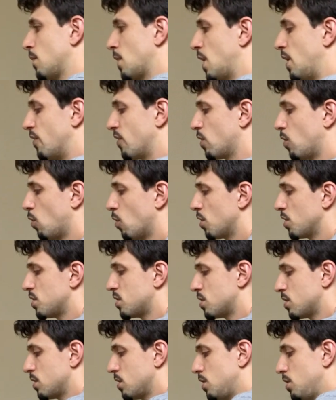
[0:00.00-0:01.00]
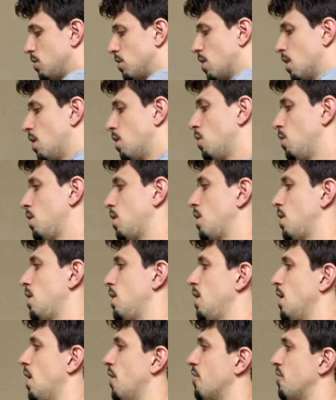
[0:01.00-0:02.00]
And of course, you'll go
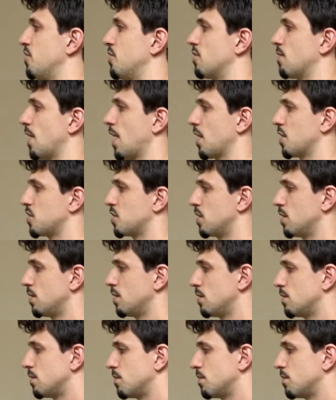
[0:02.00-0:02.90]
the other direction.